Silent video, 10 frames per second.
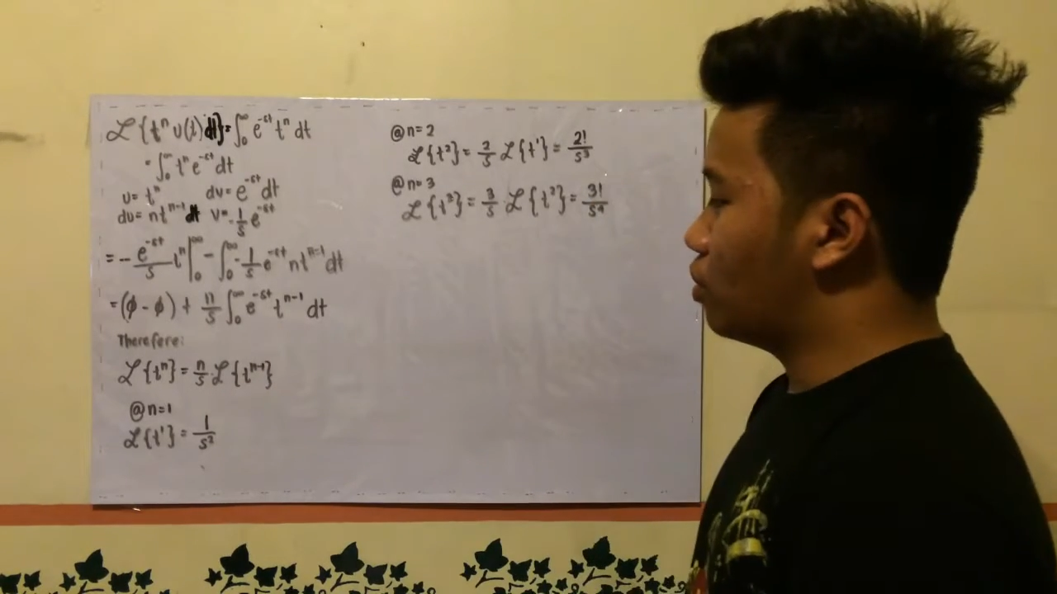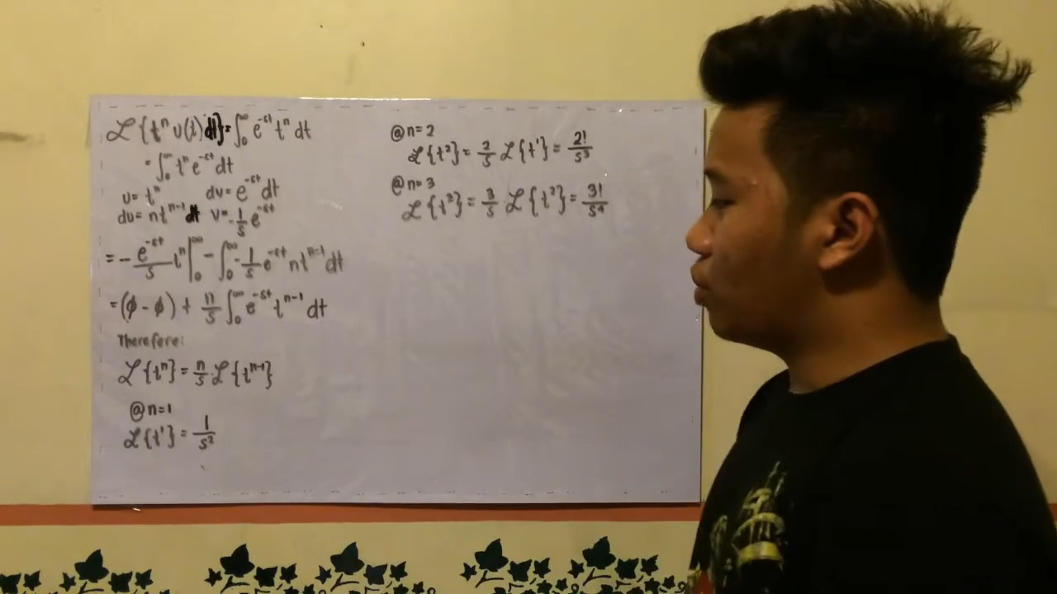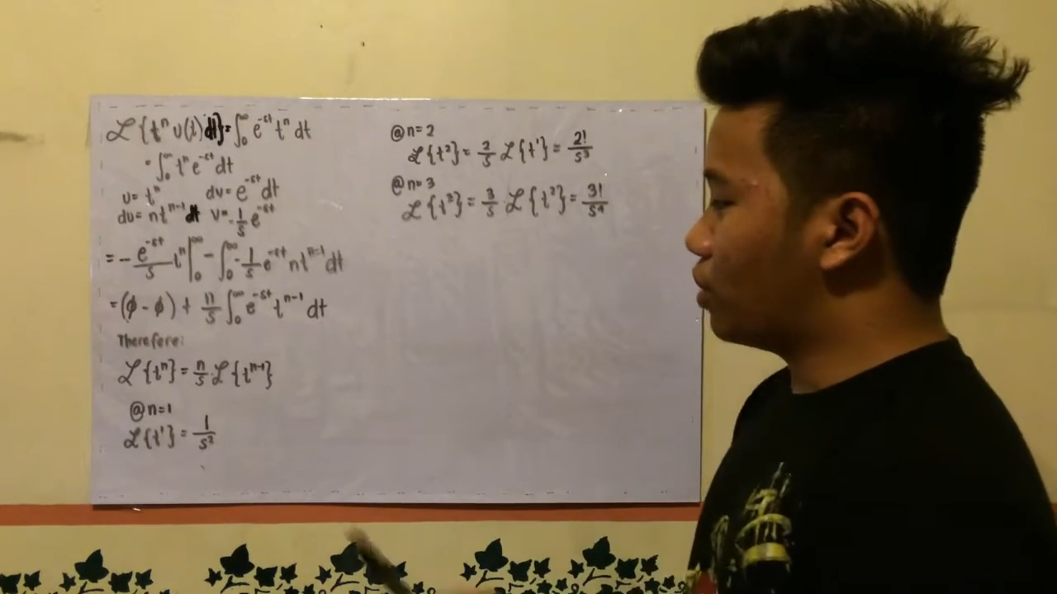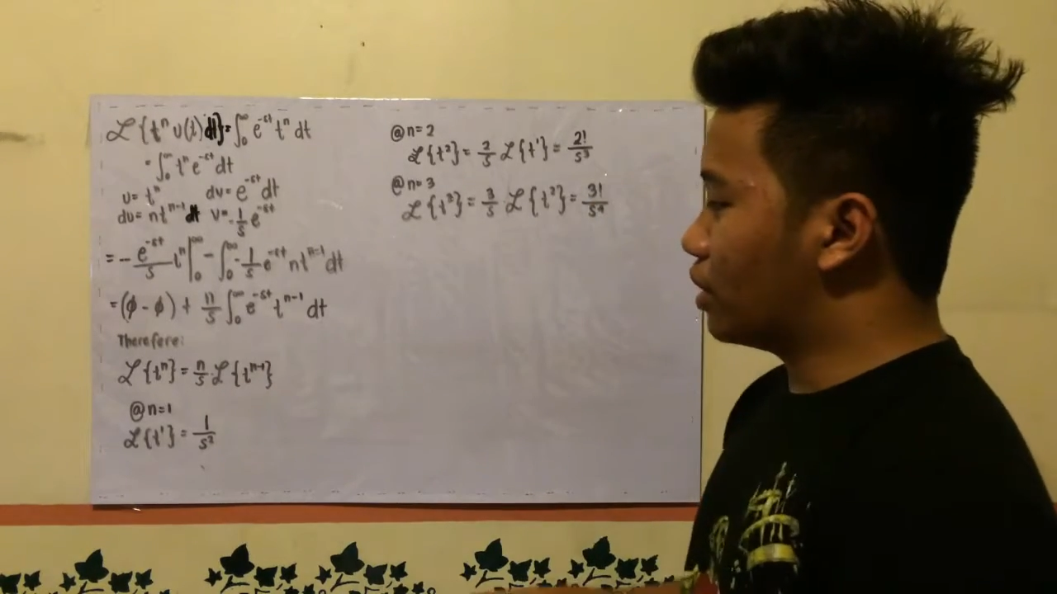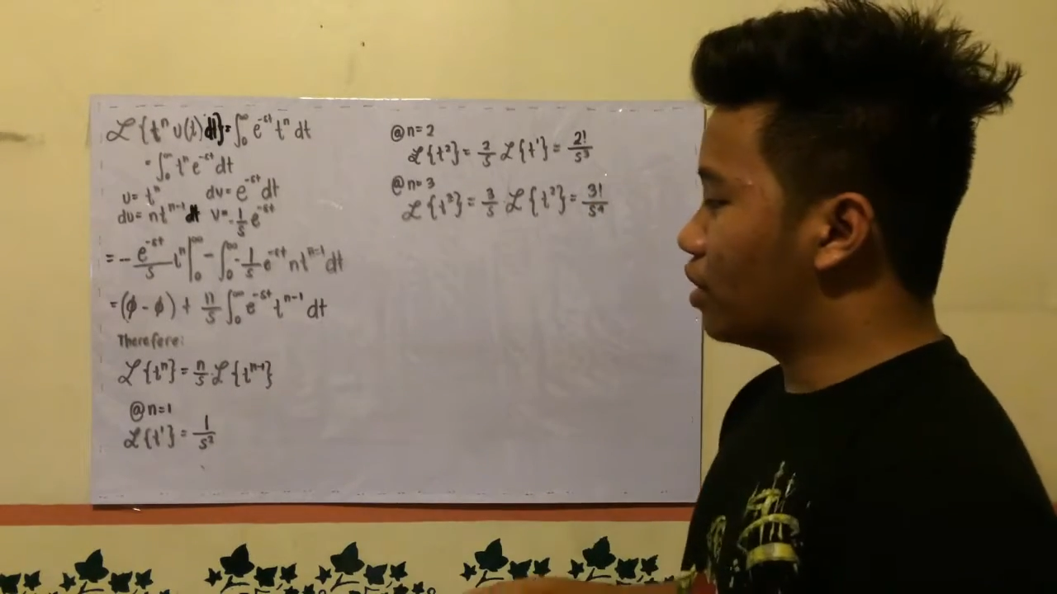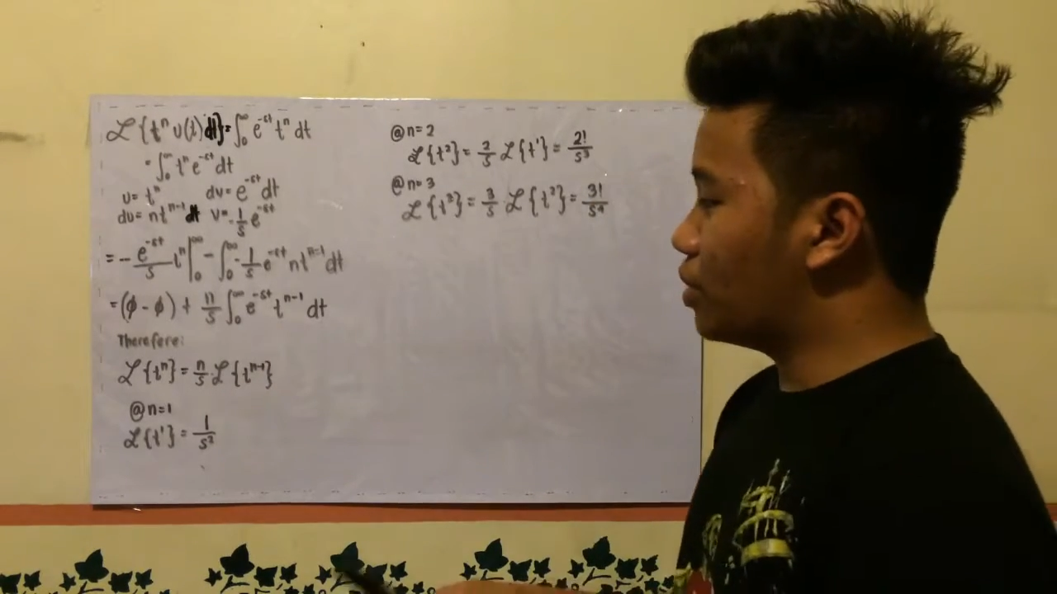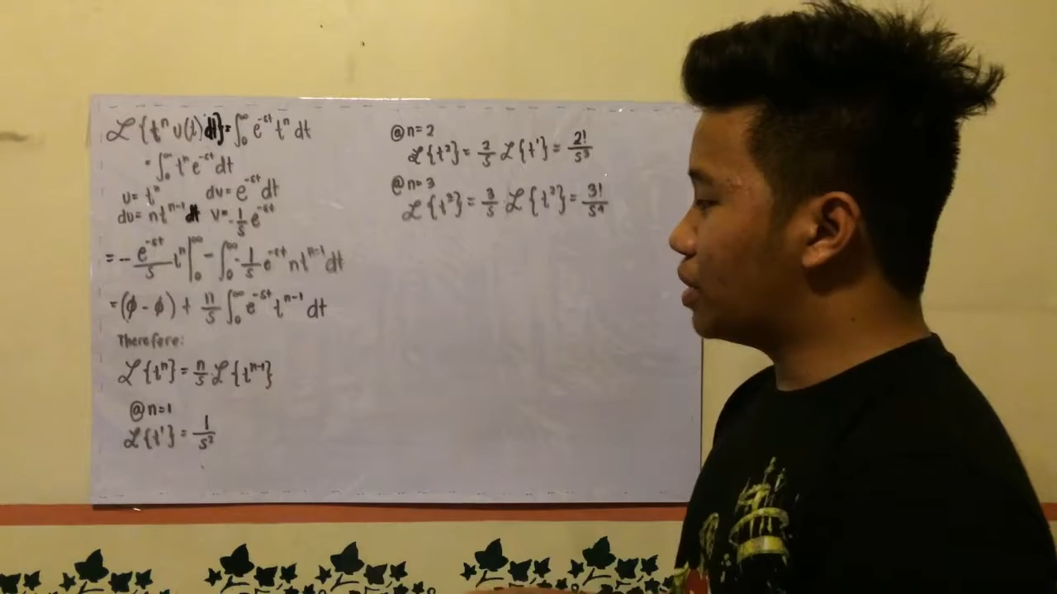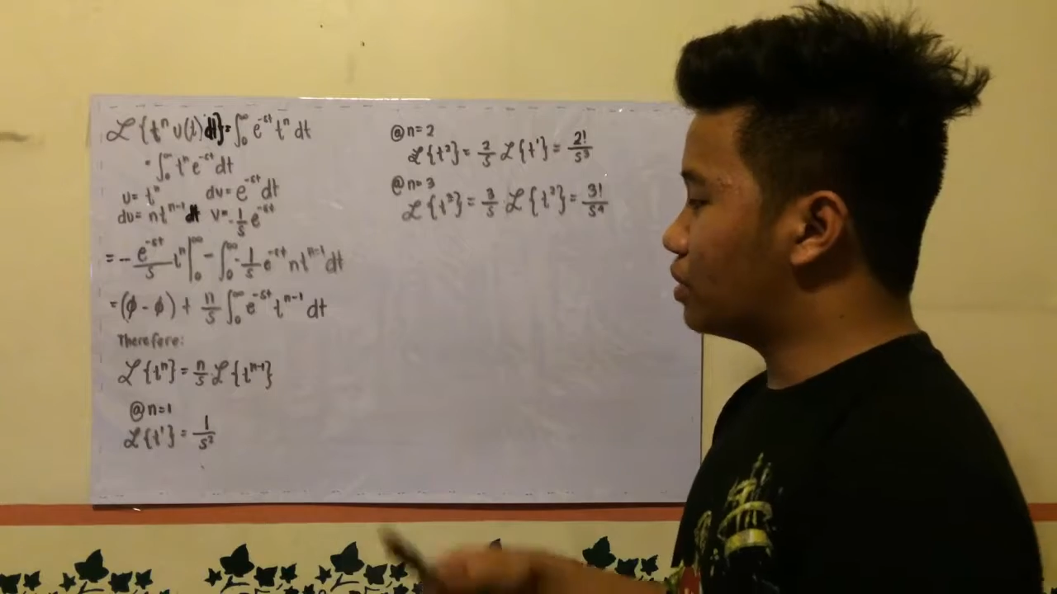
we're going